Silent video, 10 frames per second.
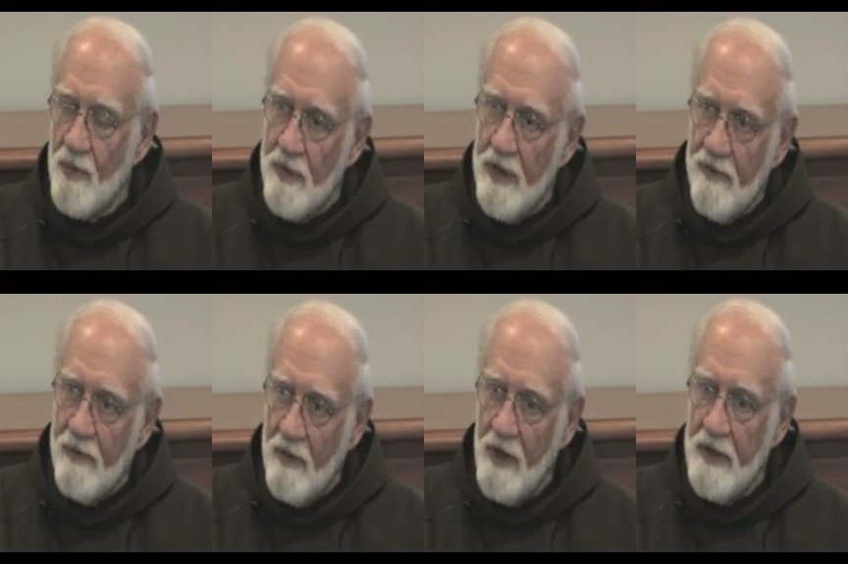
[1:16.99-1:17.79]
Well, they
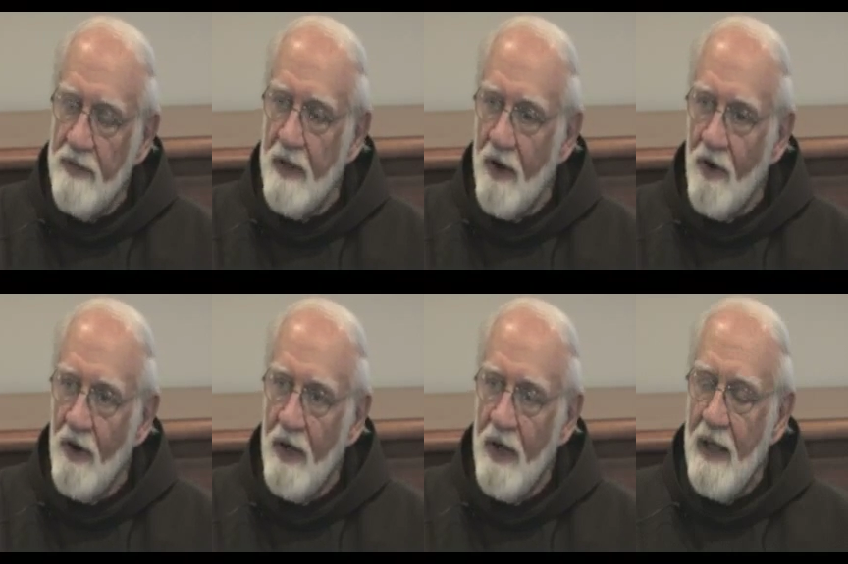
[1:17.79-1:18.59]
got in there,
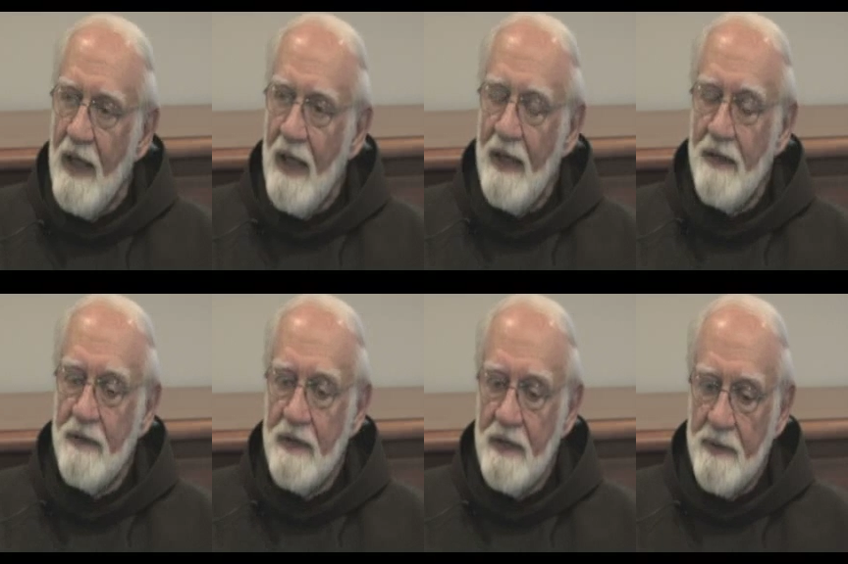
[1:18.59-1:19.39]
and
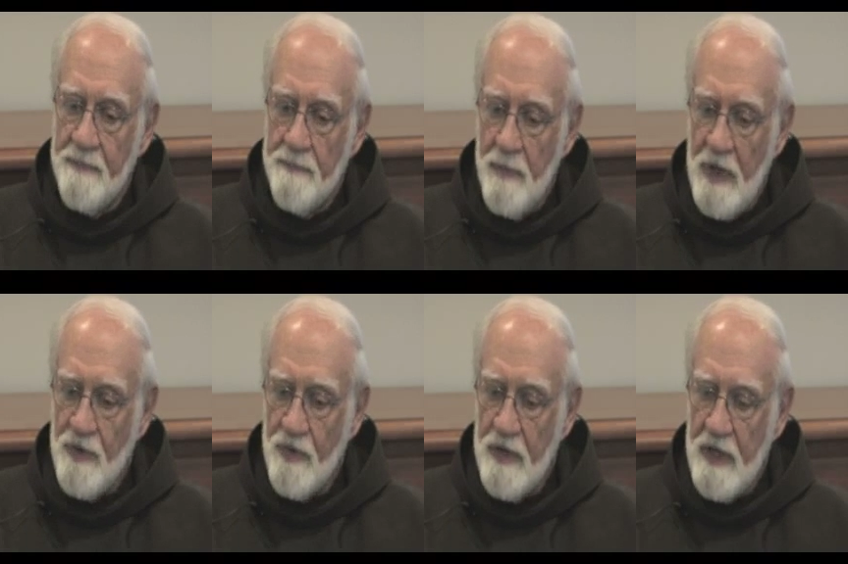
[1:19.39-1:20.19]
the
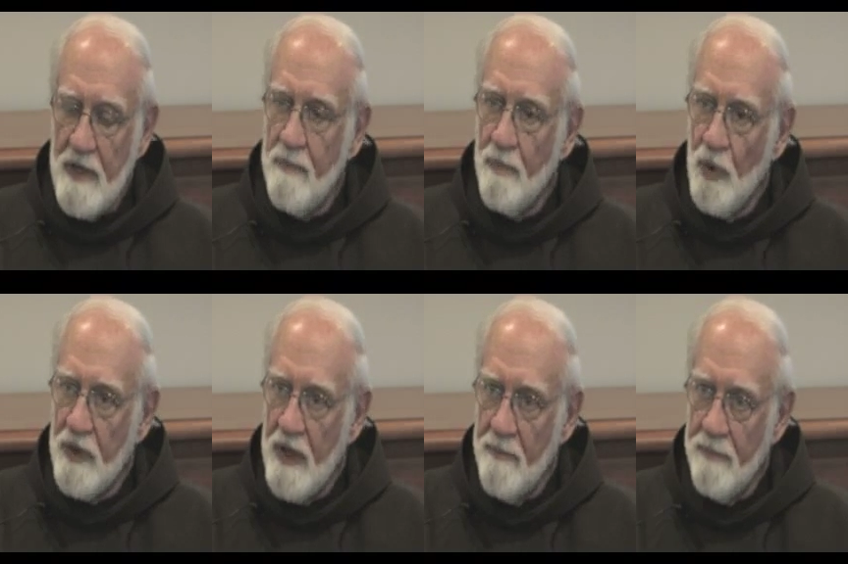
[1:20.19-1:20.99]
maitre d' put
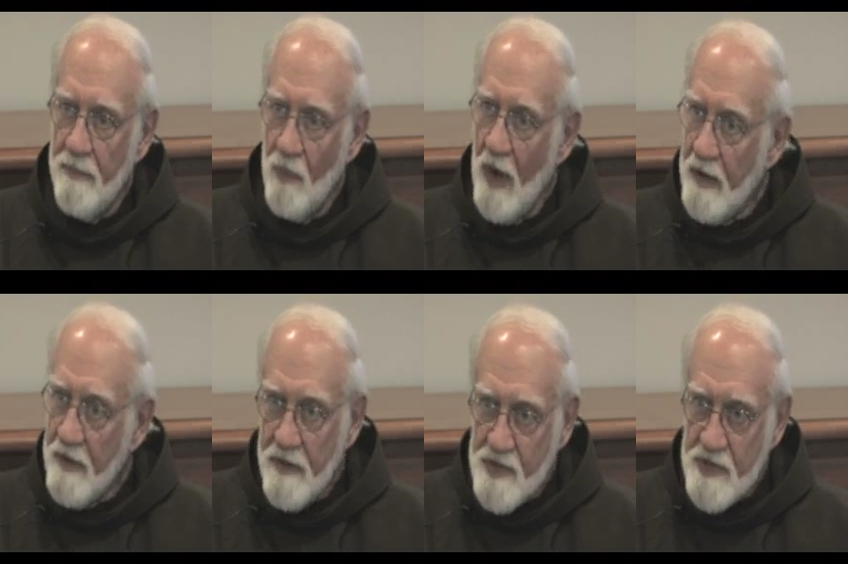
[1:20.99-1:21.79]
them right
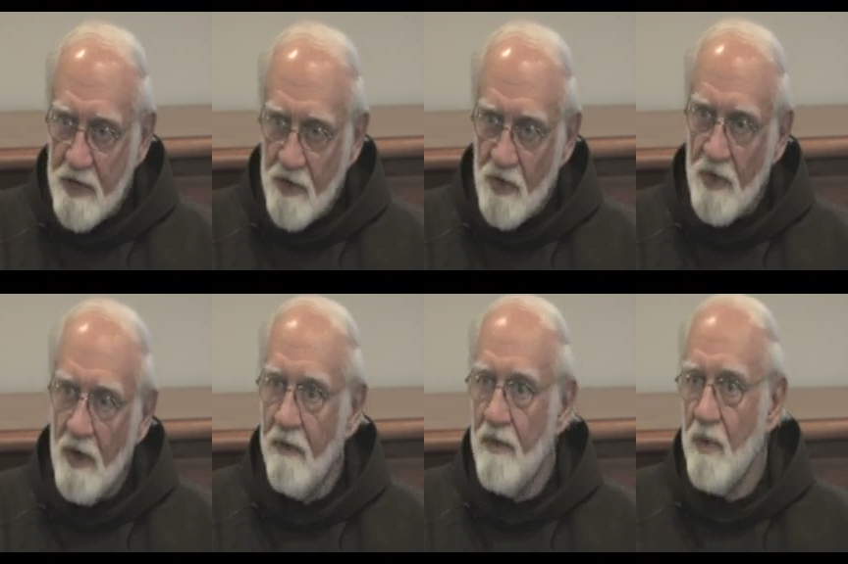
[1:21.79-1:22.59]
in the center
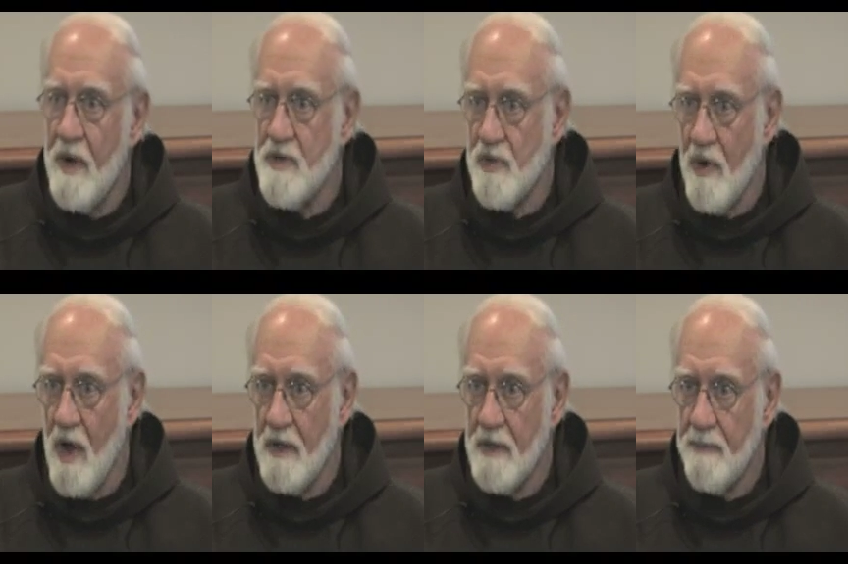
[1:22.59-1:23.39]
of the
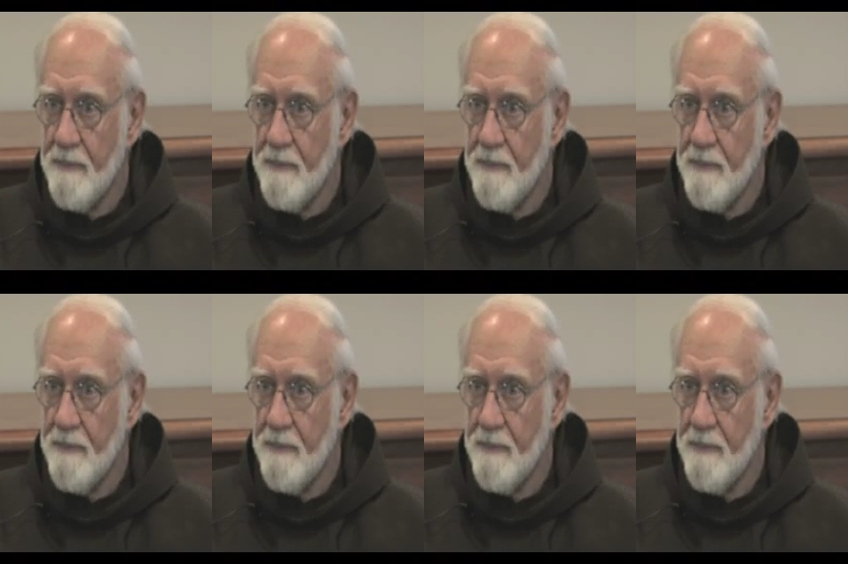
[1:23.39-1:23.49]
restaurant.